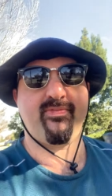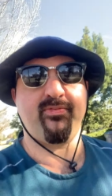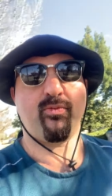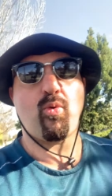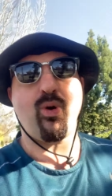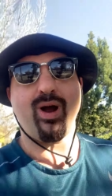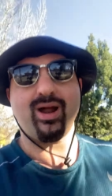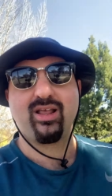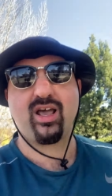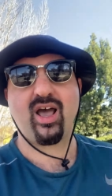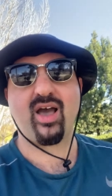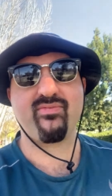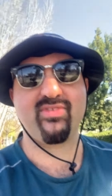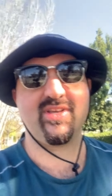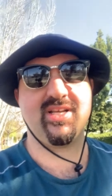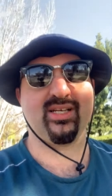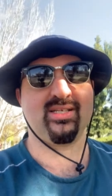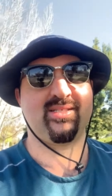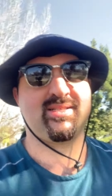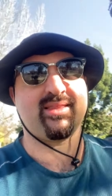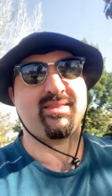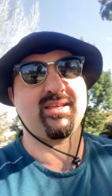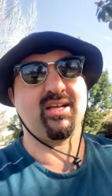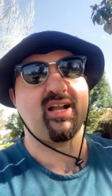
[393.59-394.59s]
quite
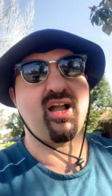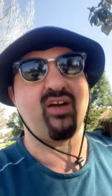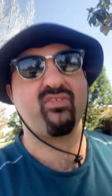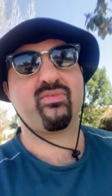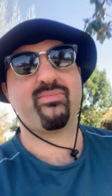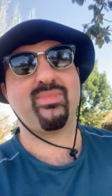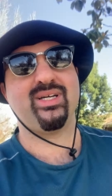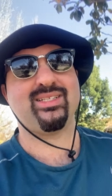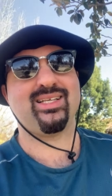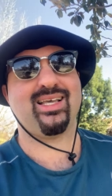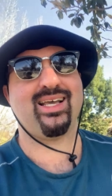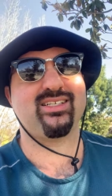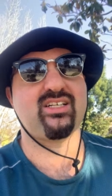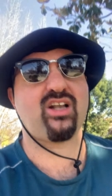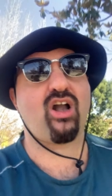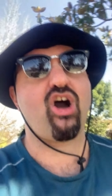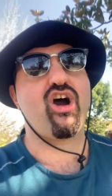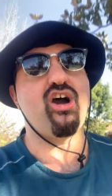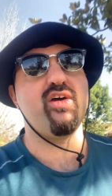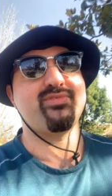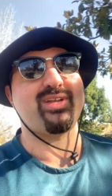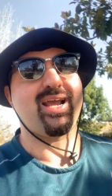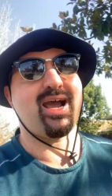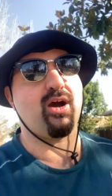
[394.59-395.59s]
obvious that the government has
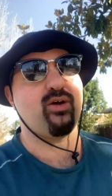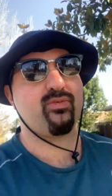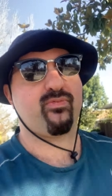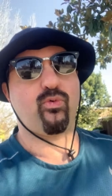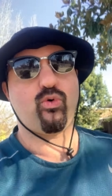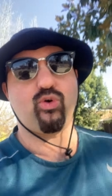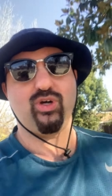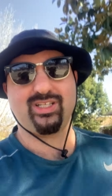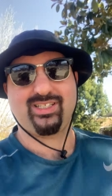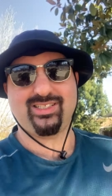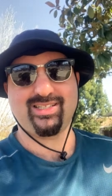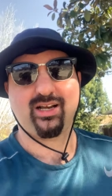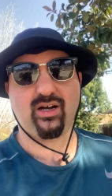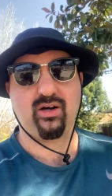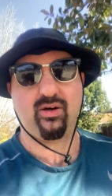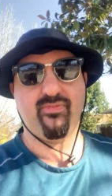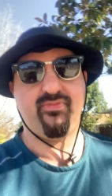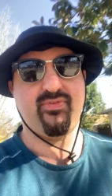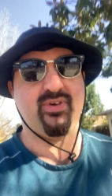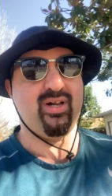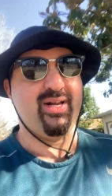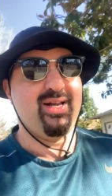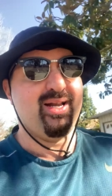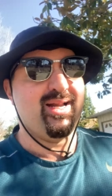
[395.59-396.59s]
carved out for
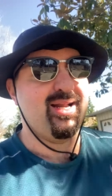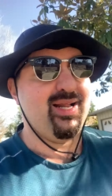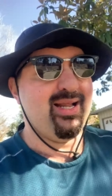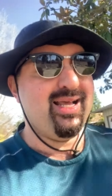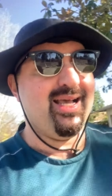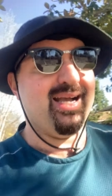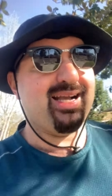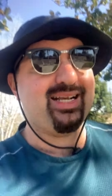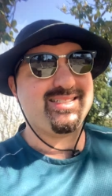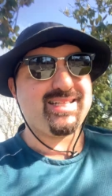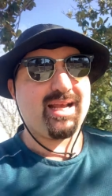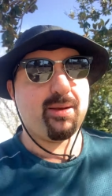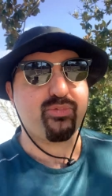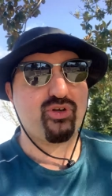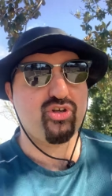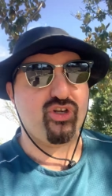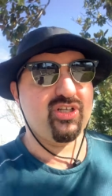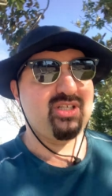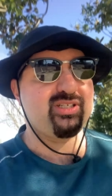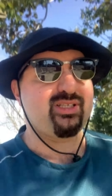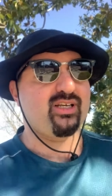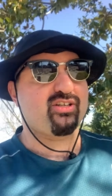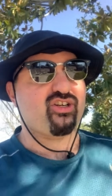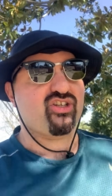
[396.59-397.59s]
itself
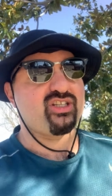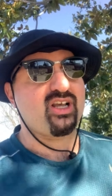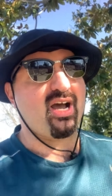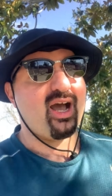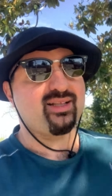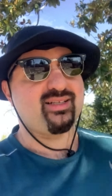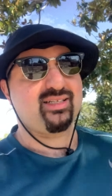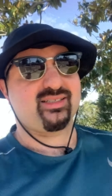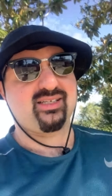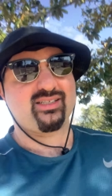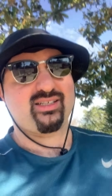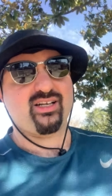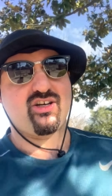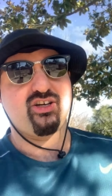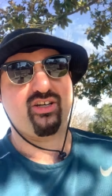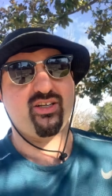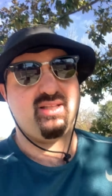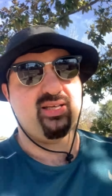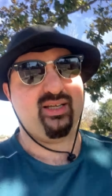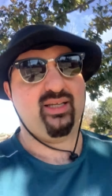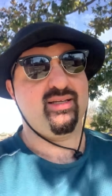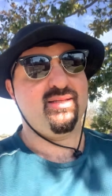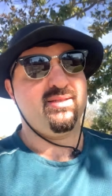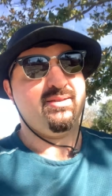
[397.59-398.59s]
exemptions that are not
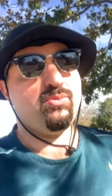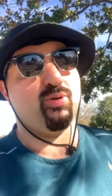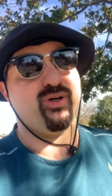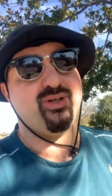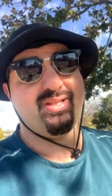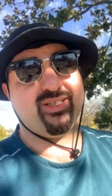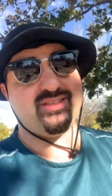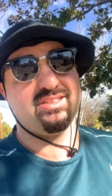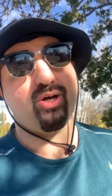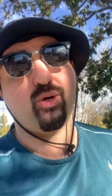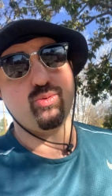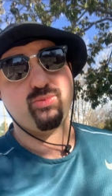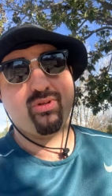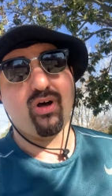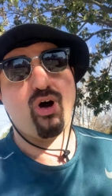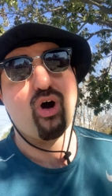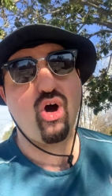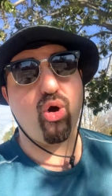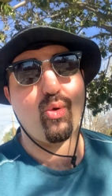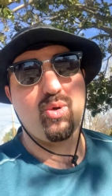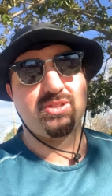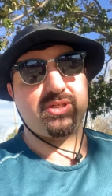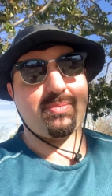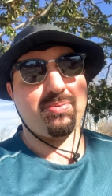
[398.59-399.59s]
necessarily, well, that don't
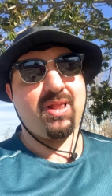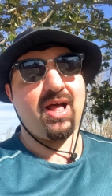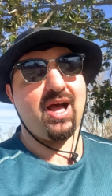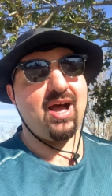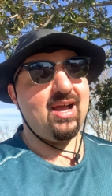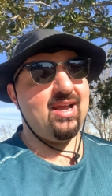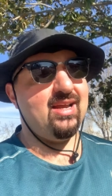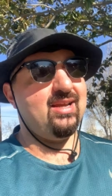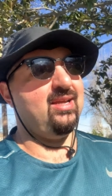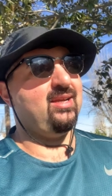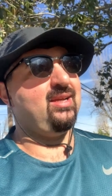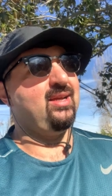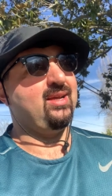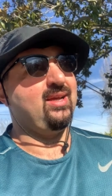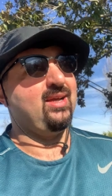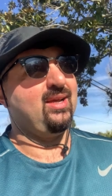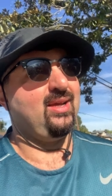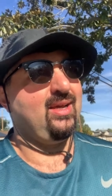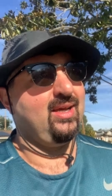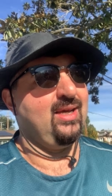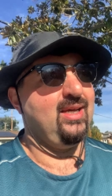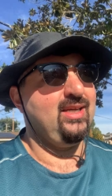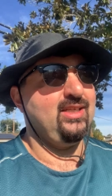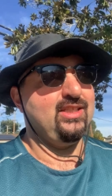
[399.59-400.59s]
always apply
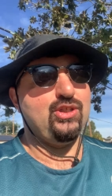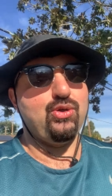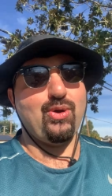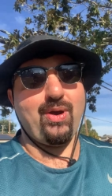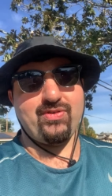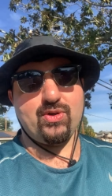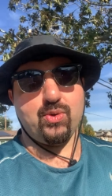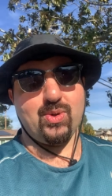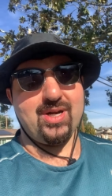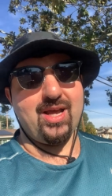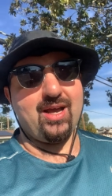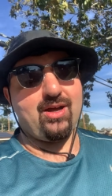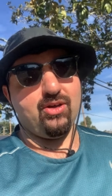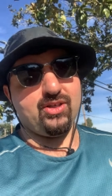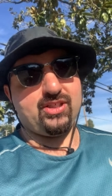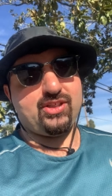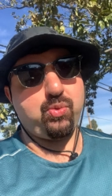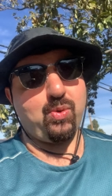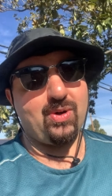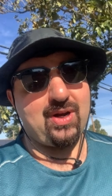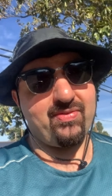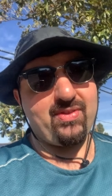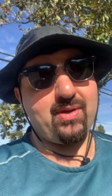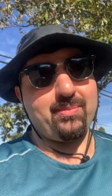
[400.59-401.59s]
to everyone
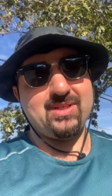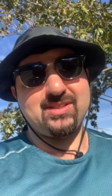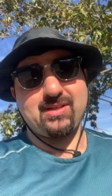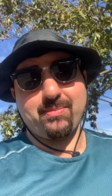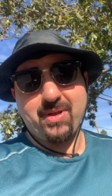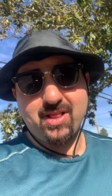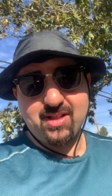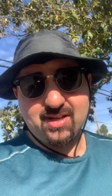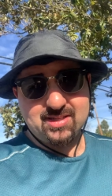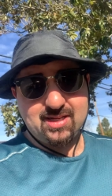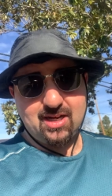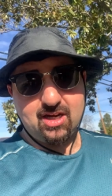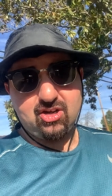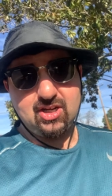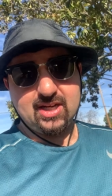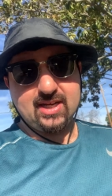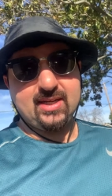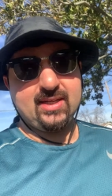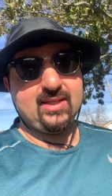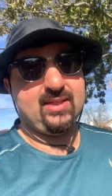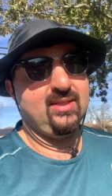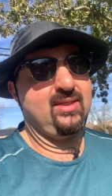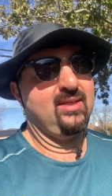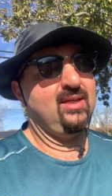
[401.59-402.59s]
else. One of them is the
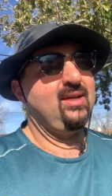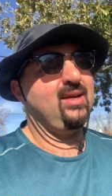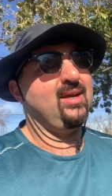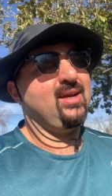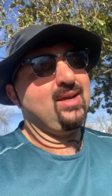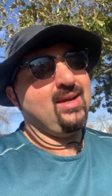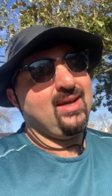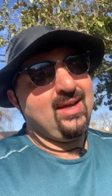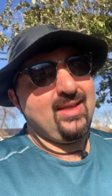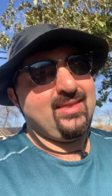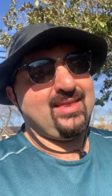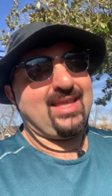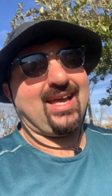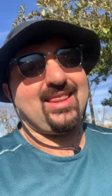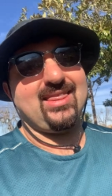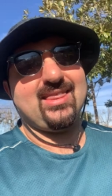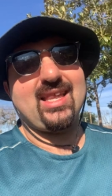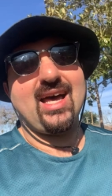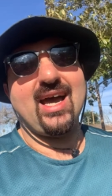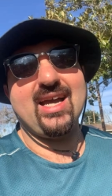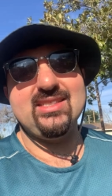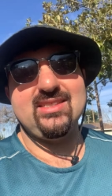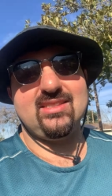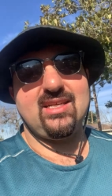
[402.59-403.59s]
military. That
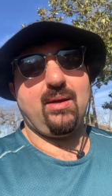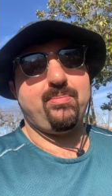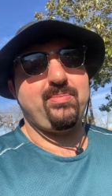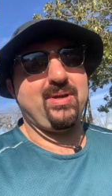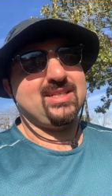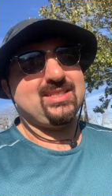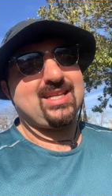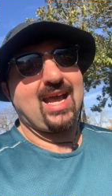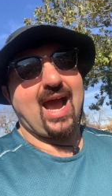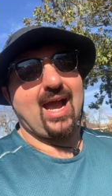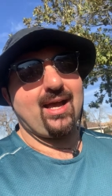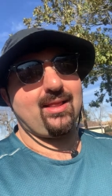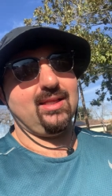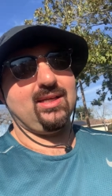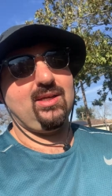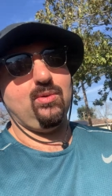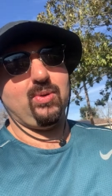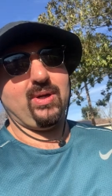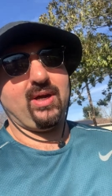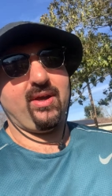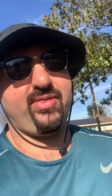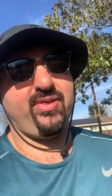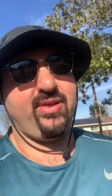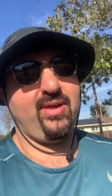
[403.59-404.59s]
lines up exactly
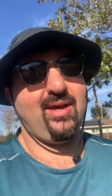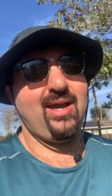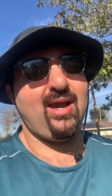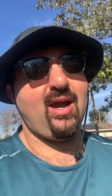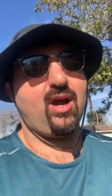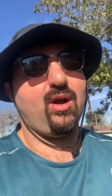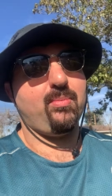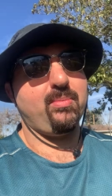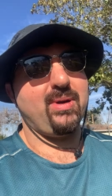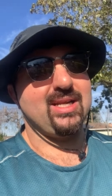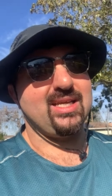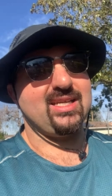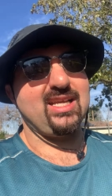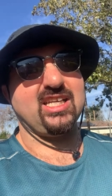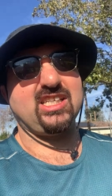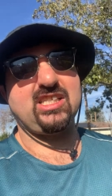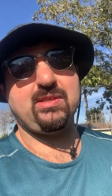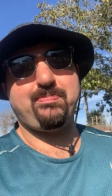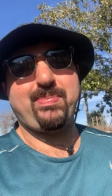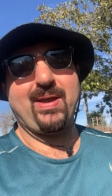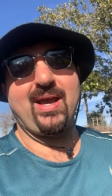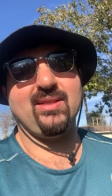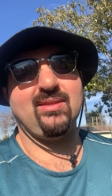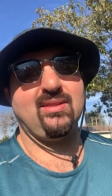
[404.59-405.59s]
with how money is
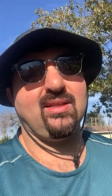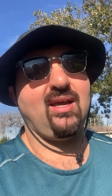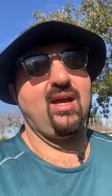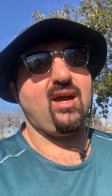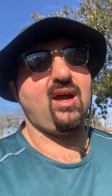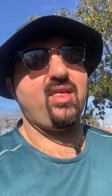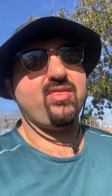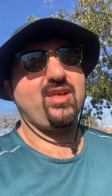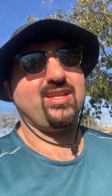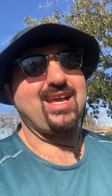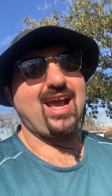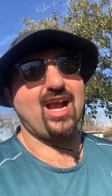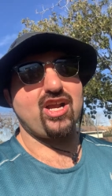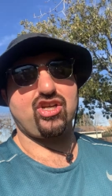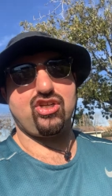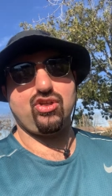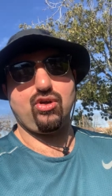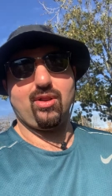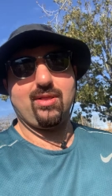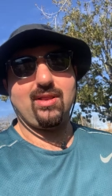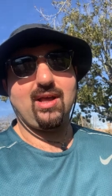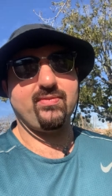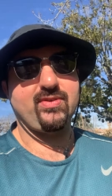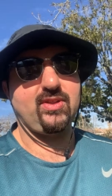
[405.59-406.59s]
spent on the
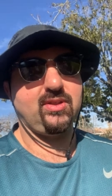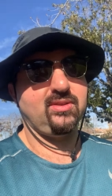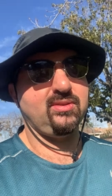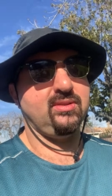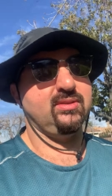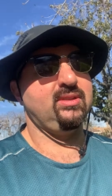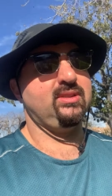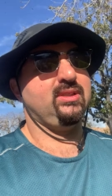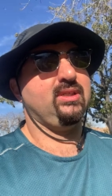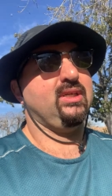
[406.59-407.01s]
national level